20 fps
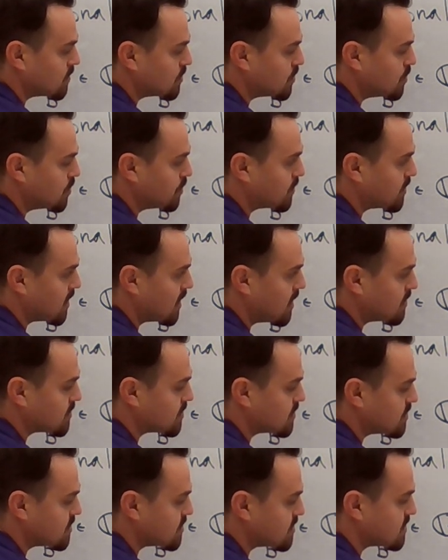
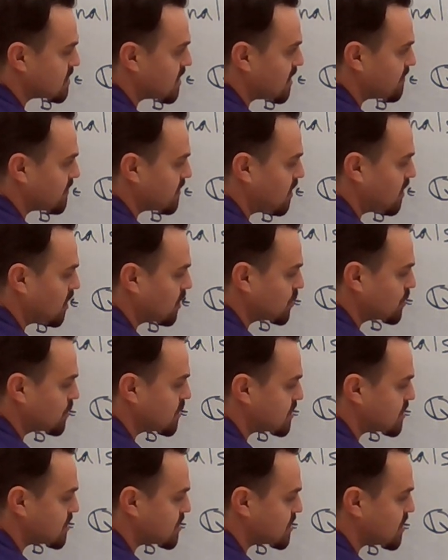
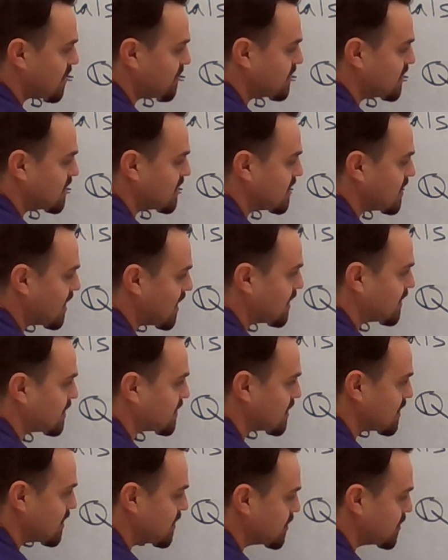2,778